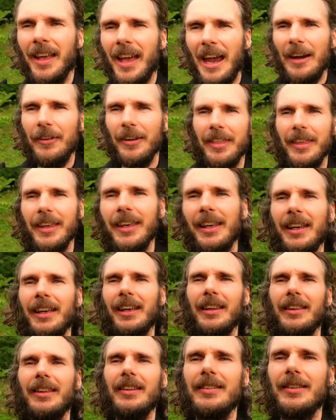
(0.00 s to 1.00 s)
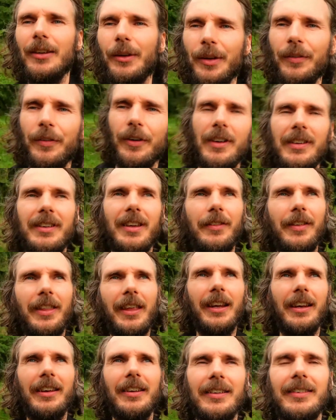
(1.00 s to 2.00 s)
everything in this universe,
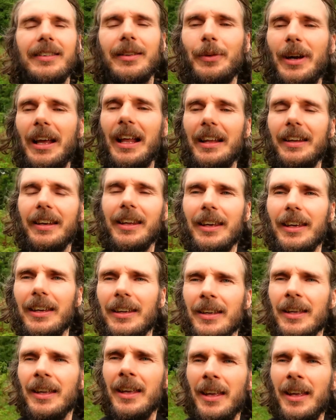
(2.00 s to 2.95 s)
everything in this reality